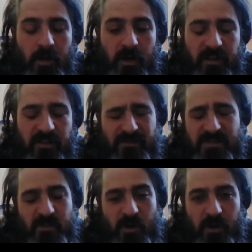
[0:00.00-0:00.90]
I have a
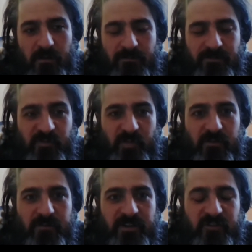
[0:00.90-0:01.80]
small
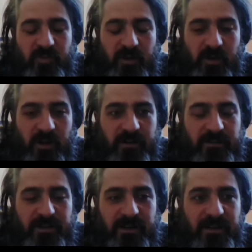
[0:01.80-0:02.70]
vegetable garden
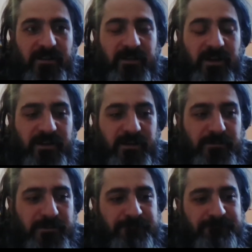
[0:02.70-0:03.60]
that I kind of
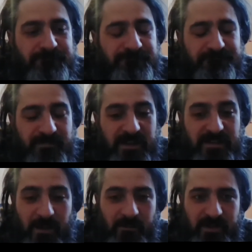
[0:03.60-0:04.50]

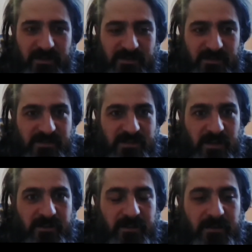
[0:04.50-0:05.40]
attempt. It's
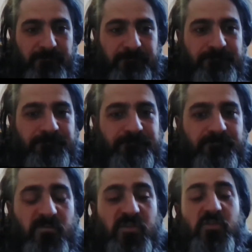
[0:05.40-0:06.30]
not
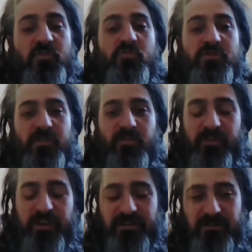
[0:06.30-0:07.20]
hugely
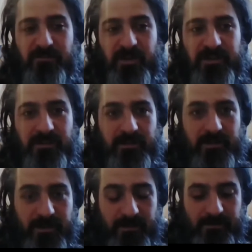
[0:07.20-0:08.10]
productive, but
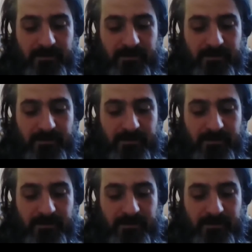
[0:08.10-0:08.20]
the